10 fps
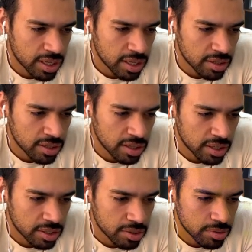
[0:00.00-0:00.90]
again,
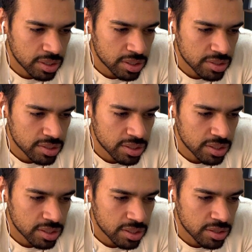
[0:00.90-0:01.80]
like you can
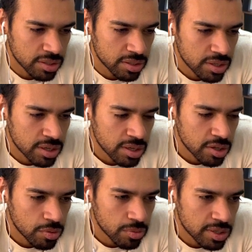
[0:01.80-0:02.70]
see here.
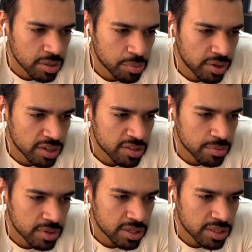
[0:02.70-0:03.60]
When the
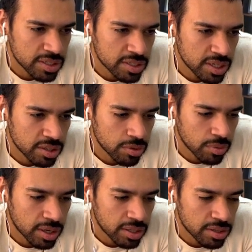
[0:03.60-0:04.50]
price make this
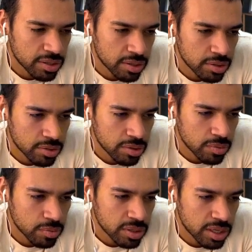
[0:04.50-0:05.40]
candle right here,
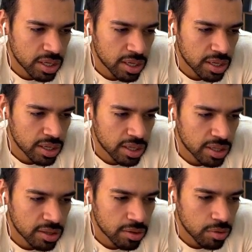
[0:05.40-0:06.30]
we
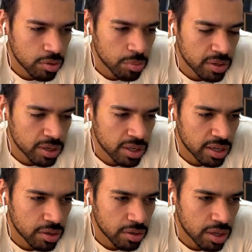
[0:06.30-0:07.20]
can open
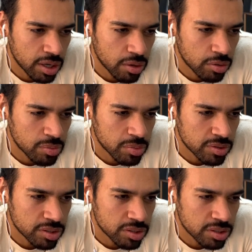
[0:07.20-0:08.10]
a long
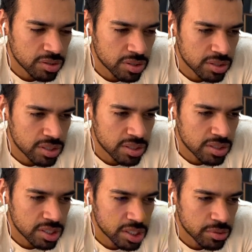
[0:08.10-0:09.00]
position in
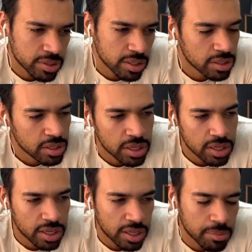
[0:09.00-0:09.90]
this area
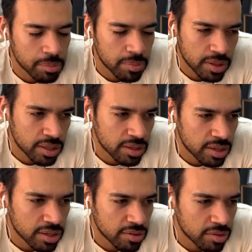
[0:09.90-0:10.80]
and
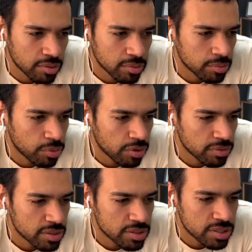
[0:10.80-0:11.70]
take some
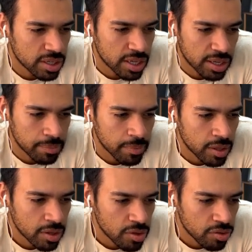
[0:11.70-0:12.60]
profits again.
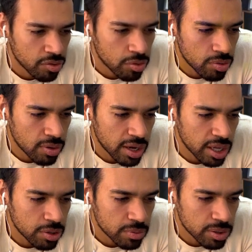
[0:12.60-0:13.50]
So
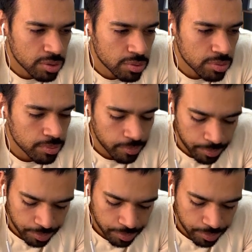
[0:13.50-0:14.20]
I will